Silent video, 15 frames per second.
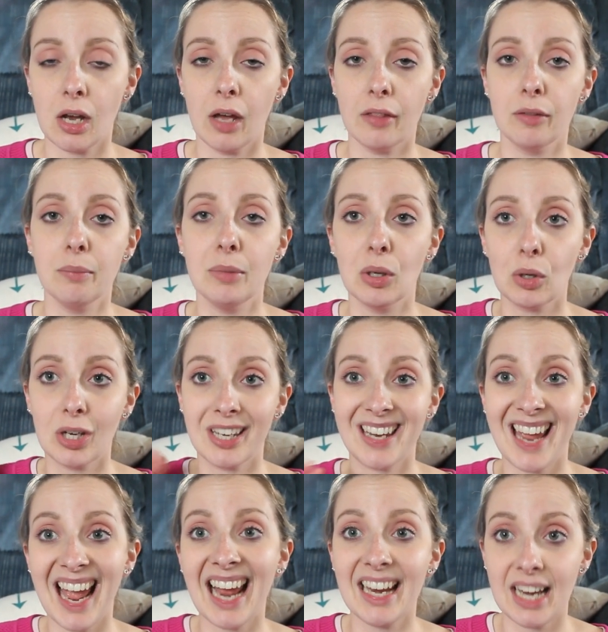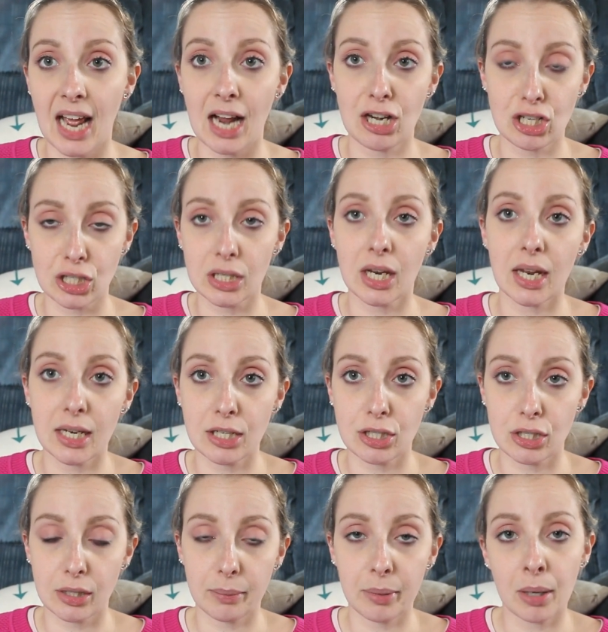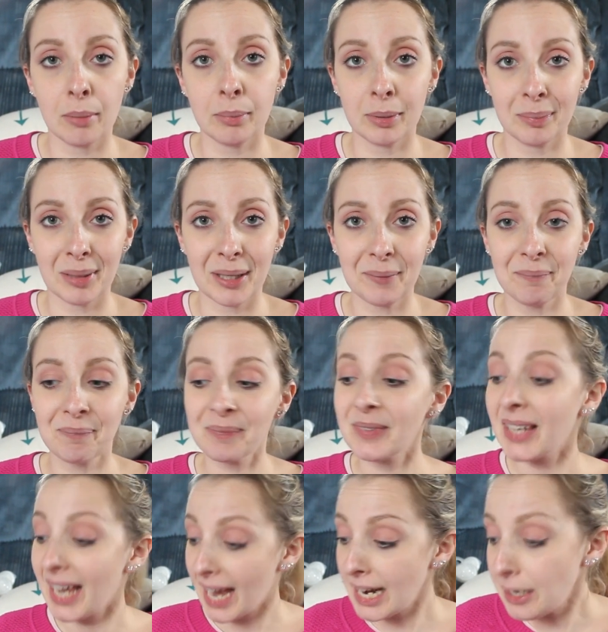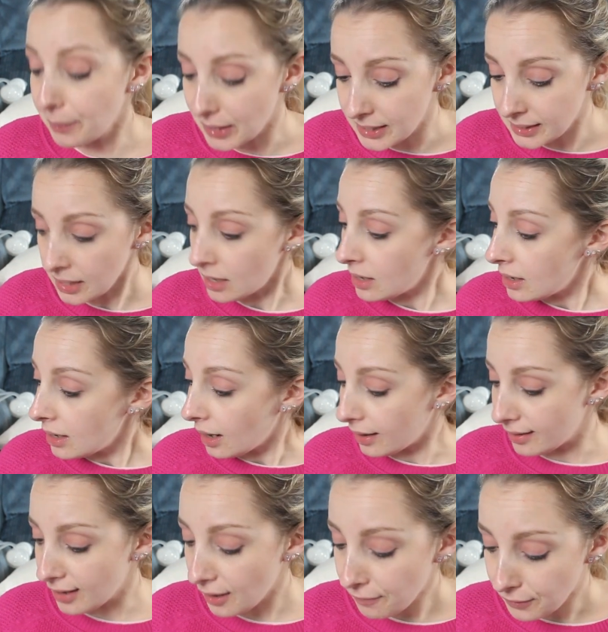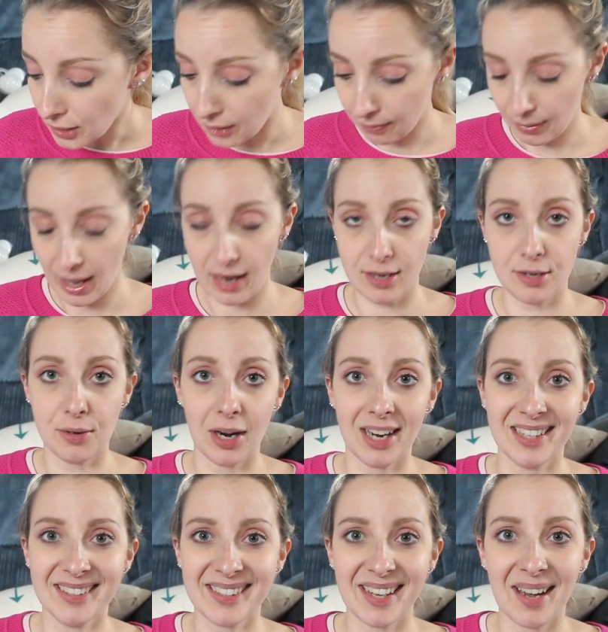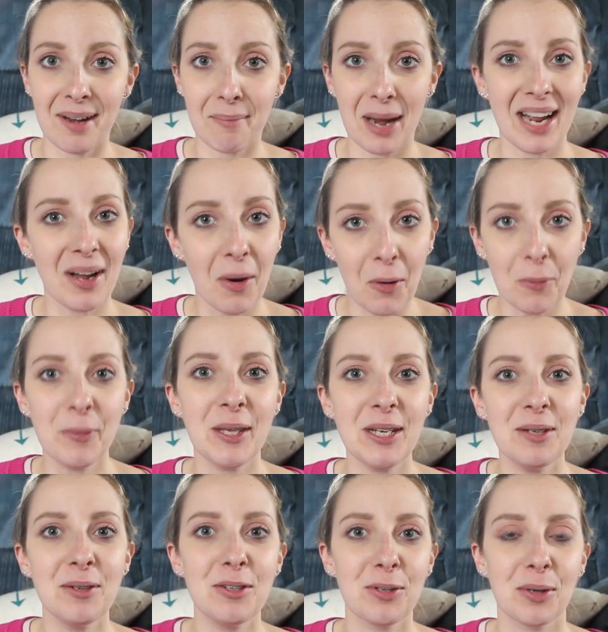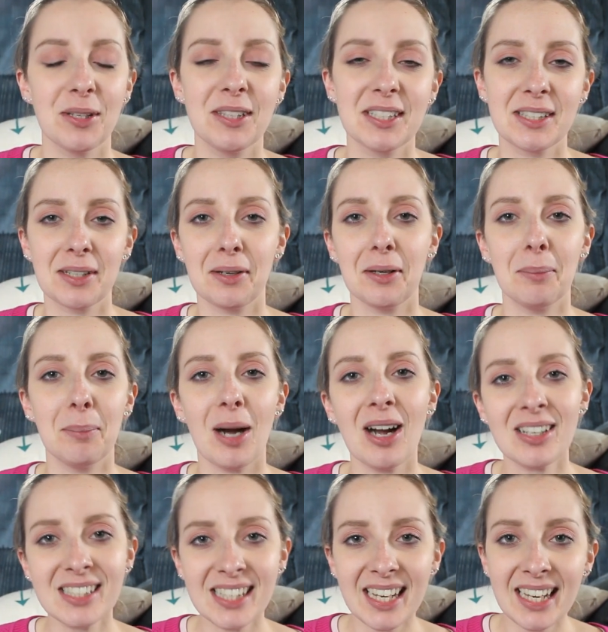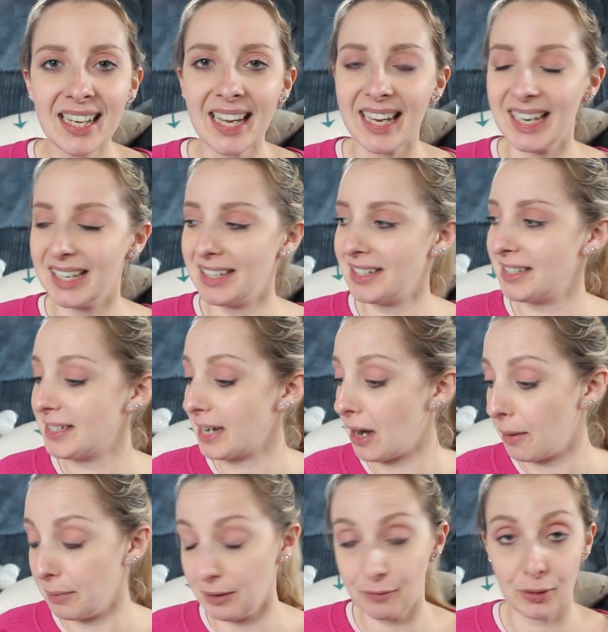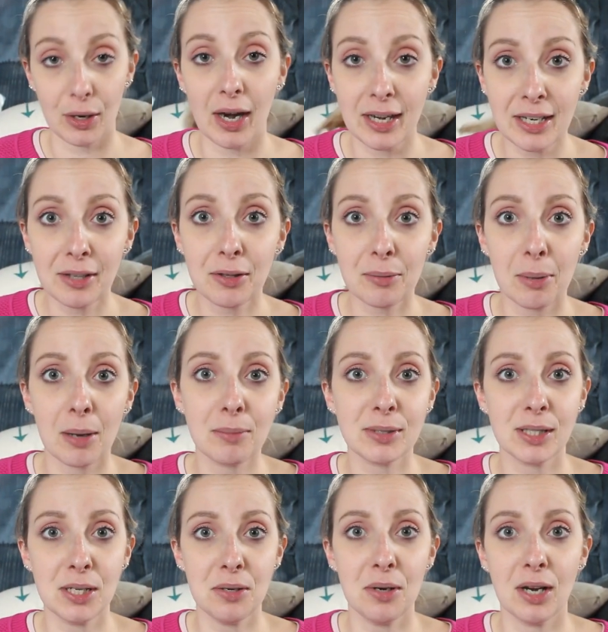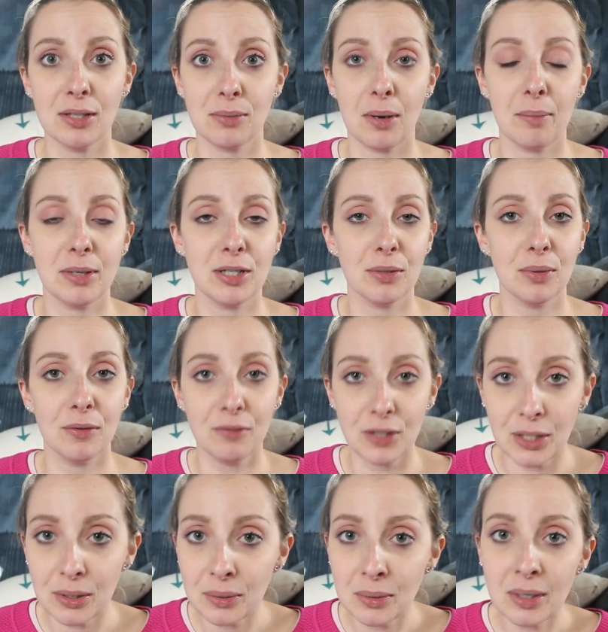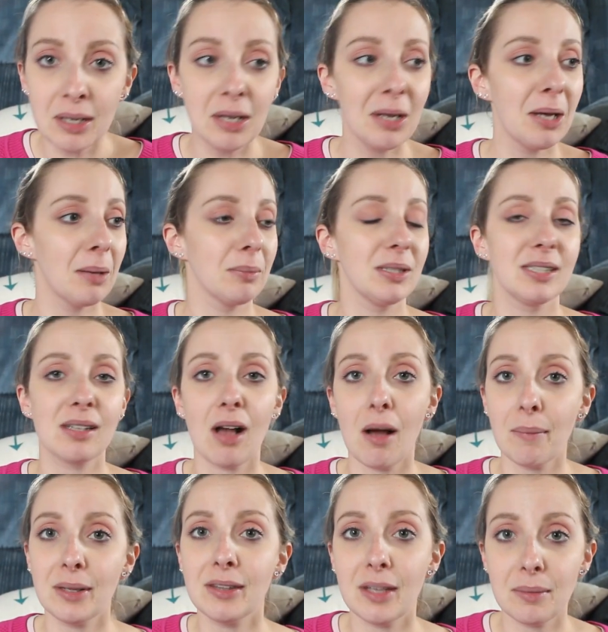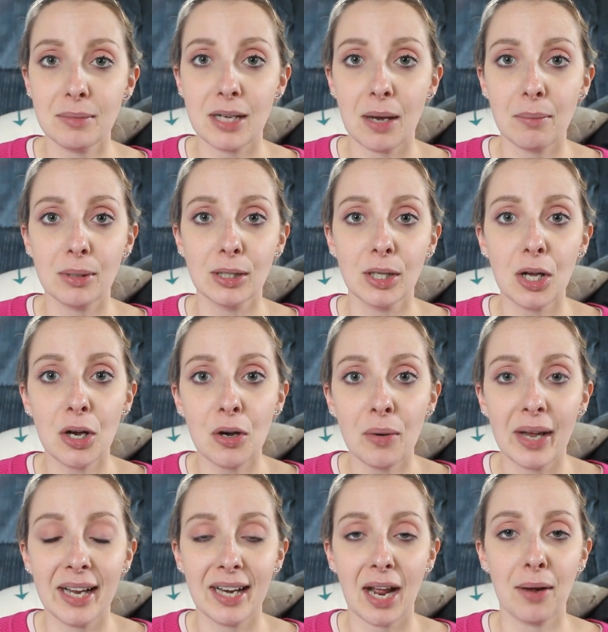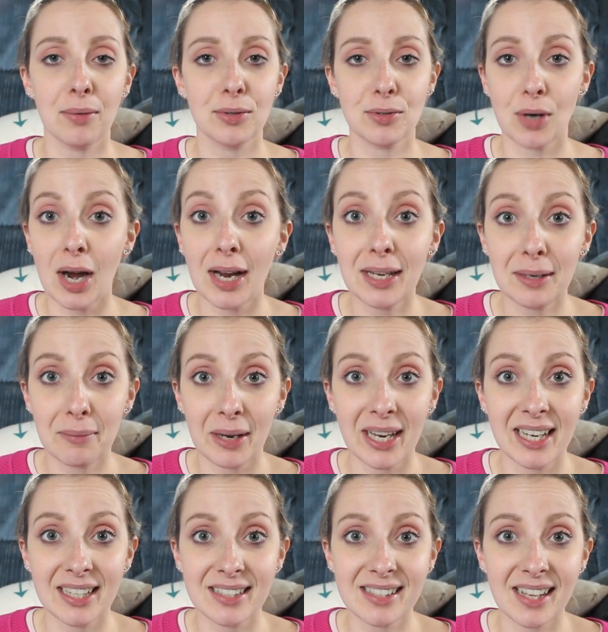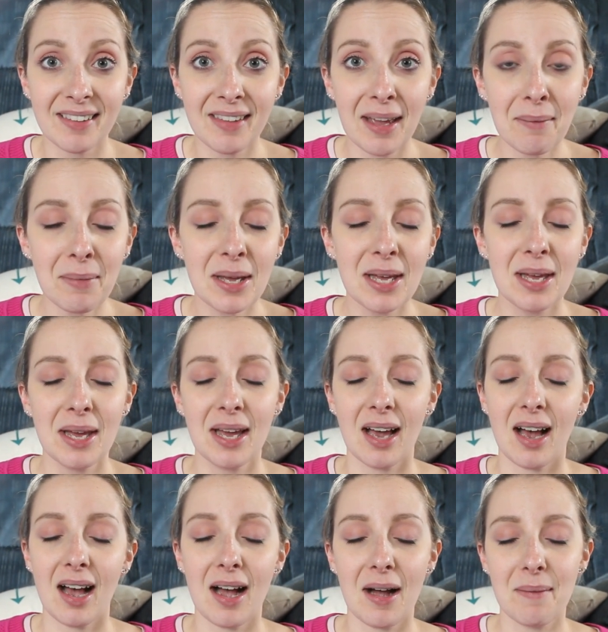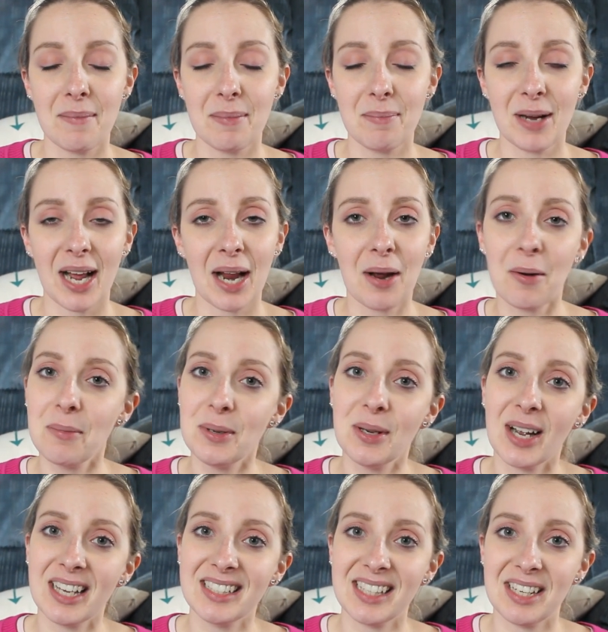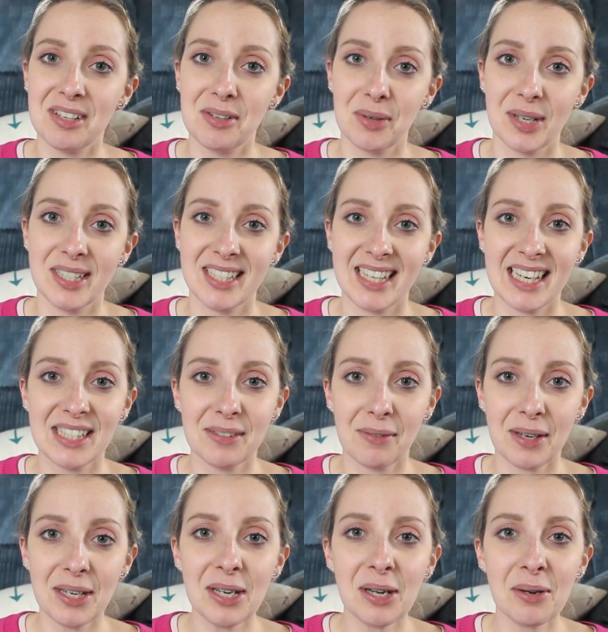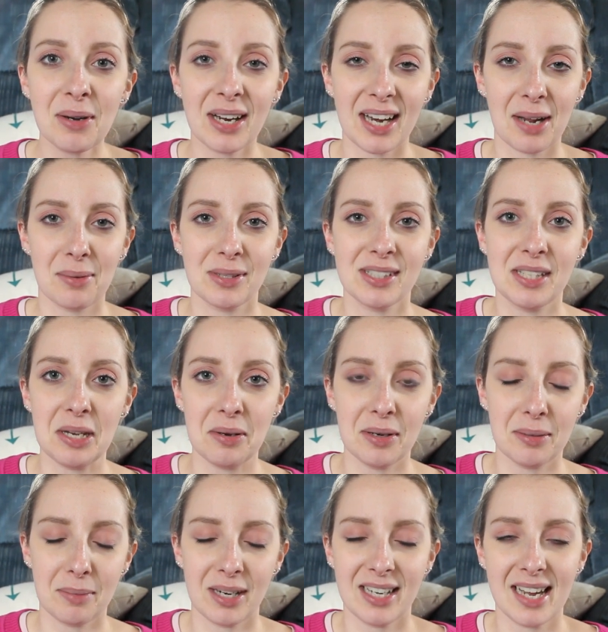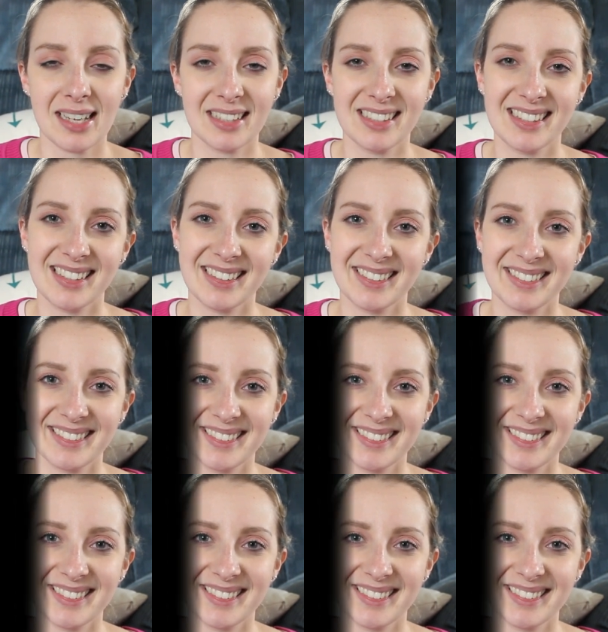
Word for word: Uh, the milk can actually get into the pump, but Anyways, enough on that, you guys. Um, I hope that you enjoyed this little unboxing, and um, if there are any other pumps that you guys want me to review, please comment them down below, and I will try and get my hands on them. Um, but I hope you guys enjoyed today's video, and I will see you in my next.